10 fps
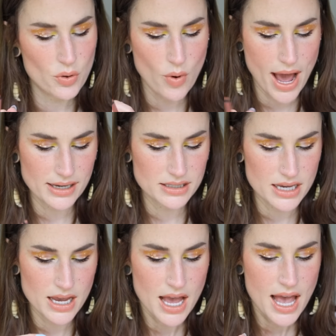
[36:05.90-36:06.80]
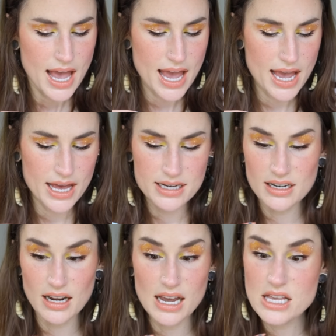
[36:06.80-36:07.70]
bit waxy.
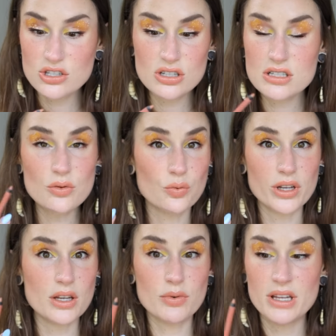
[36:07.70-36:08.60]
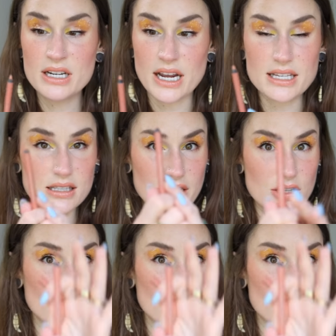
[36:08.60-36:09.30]
And it's just a really, really nice, like,